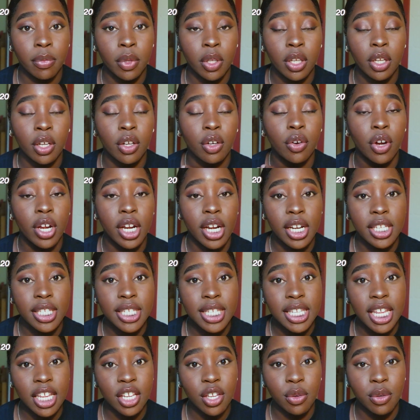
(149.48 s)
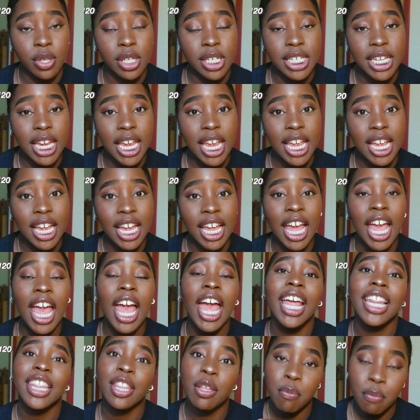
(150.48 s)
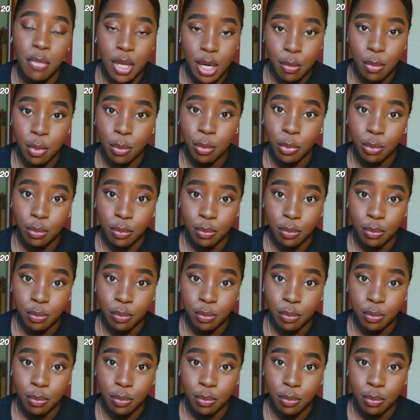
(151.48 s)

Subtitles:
credits that you can take, the minimum